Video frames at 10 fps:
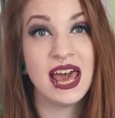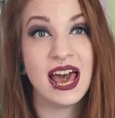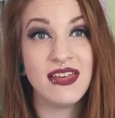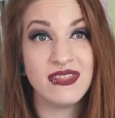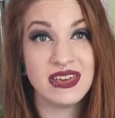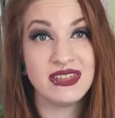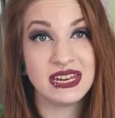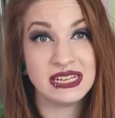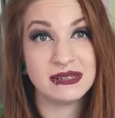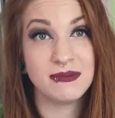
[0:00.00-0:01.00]
and they're then
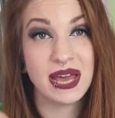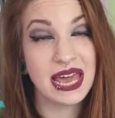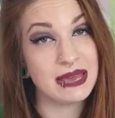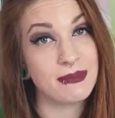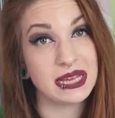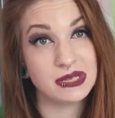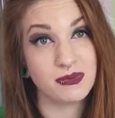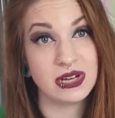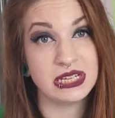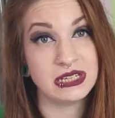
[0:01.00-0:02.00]
eaten by apex
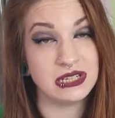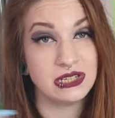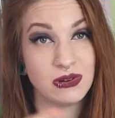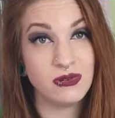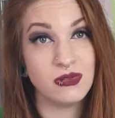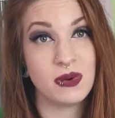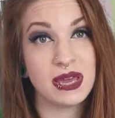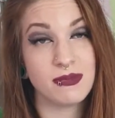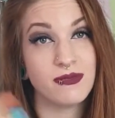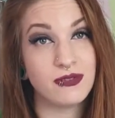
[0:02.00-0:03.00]
predators. So all the way
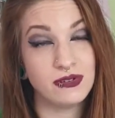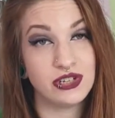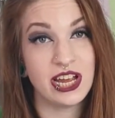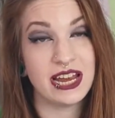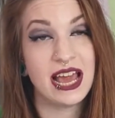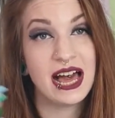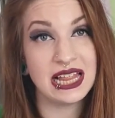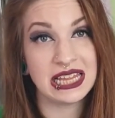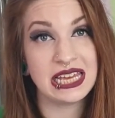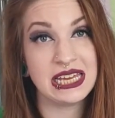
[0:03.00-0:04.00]
up the food chain,
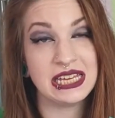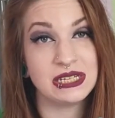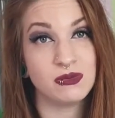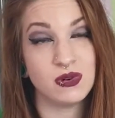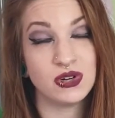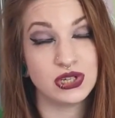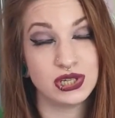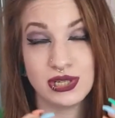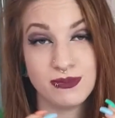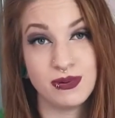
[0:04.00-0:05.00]
algae is what
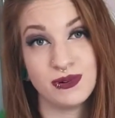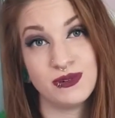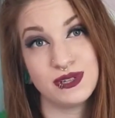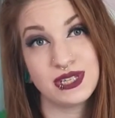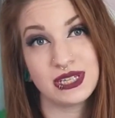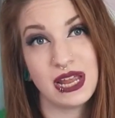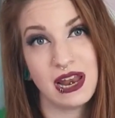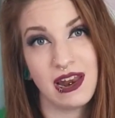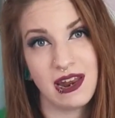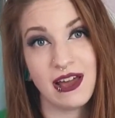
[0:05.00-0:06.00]
supports
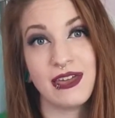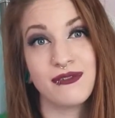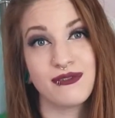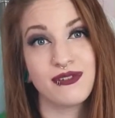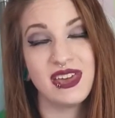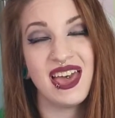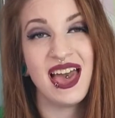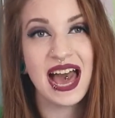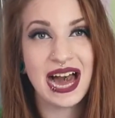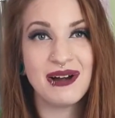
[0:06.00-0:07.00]
life.
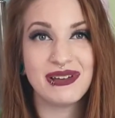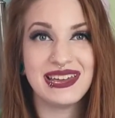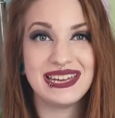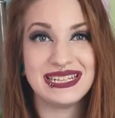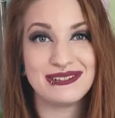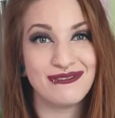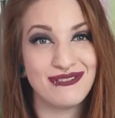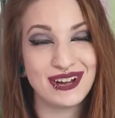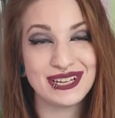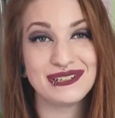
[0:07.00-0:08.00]
Algae is
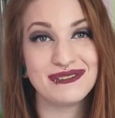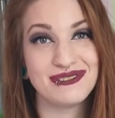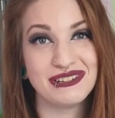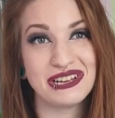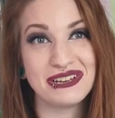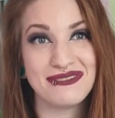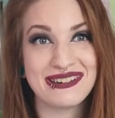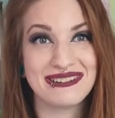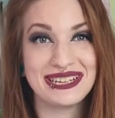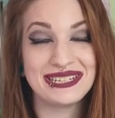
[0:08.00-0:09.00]
vital for life.
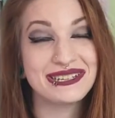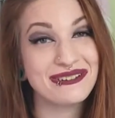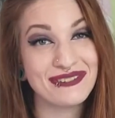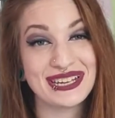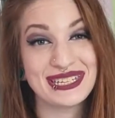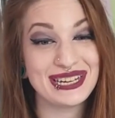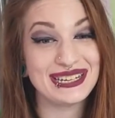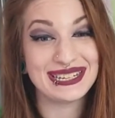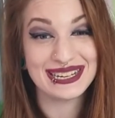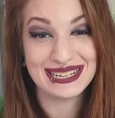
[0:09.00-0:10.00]
Algae is so
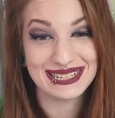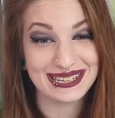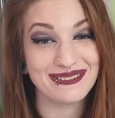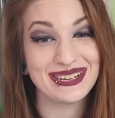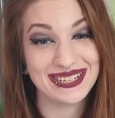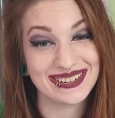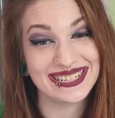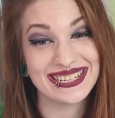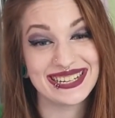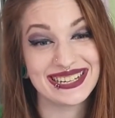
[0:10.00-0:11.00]
fascinating and so
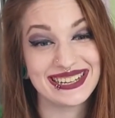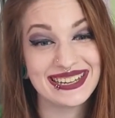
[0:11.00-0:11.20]
interesting